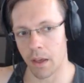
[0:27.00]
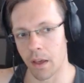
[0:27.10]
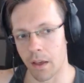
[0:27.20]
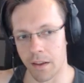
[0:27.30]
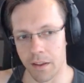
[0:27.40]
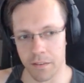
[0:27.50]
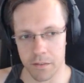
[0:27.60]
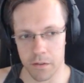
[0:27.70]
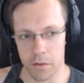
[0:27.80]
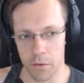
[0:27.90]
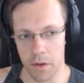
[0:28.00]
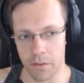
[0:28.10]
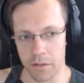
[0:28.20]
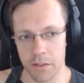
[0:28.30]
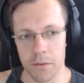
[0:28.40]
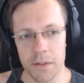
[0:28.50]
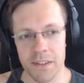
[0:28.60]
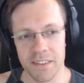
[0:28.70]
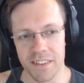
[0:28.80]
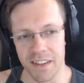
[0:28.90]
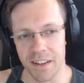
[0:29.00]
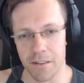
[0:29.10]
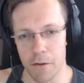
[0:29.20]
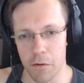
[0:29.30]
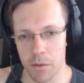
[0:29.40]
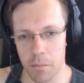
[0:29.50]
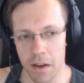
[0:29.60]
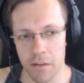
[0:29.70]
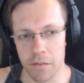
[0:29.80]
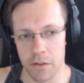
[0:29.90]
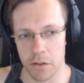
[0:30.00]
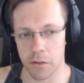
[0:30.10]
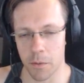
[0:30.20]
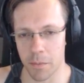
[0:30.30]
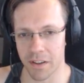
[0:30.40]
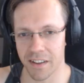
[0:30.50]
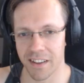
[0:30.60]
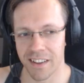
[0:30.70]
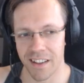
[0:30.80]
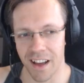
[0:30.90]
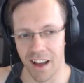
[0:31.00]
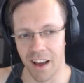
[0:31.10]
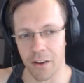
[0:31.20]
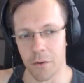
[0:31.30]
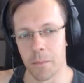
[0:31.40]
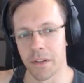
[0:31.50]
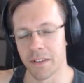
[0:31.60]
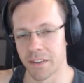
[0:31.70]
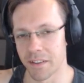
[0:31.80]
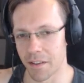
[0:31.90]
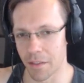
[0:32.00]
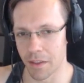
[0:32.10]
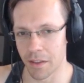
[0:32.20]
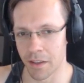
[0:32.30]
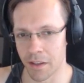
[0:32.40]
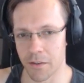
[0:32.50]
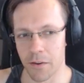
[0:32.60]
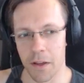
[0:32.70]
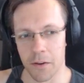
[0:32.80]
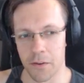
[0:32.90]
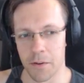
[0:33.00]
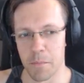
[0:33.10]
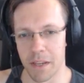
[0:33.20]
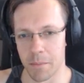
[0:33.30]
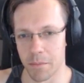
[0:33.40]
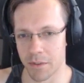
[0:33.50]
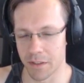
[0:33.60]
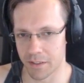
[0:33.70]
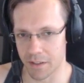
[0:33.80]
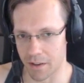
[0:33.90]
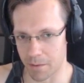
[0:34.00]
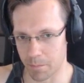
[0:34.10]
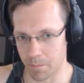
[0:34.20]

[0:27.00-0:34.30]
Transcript: And as this is a rather serious and very beneficial topic, I omitted the introductory meme this time.